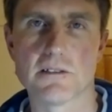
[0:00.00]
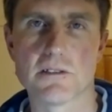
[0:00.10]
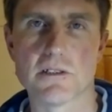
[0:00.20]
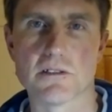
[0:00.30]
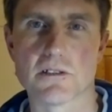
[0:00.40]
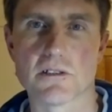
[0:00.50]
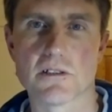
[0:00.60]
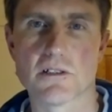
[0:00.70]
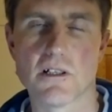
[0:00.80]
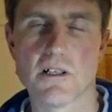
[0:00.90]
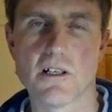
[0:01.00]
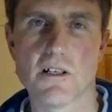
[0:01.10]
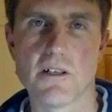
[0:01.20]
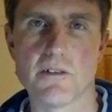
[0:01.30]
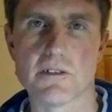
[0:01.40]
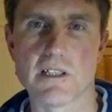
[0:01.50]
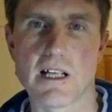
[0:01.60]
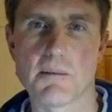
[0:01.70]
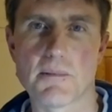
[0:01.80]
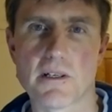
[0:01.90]
It's just using
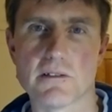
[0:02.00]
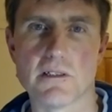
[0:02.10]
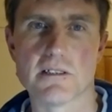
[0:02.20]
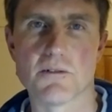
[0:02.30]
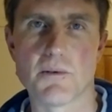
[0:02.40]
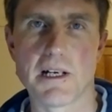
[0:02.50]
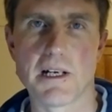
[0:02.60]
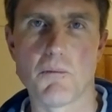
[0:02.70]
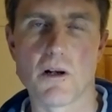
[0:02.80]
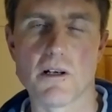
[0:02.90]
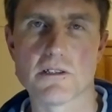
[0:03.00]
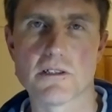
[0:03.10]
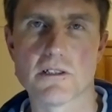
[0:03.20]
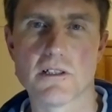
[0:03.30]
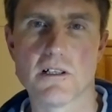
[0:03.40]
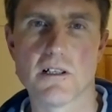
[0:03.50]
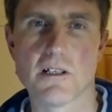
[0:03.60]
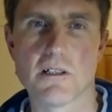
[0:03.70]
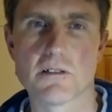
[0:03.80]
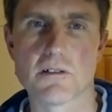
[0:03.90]
that because it doesn't really want
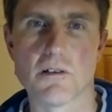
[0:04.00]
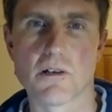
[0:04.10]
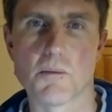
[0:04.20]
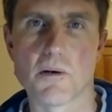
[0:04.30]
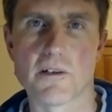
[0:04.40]
to look upon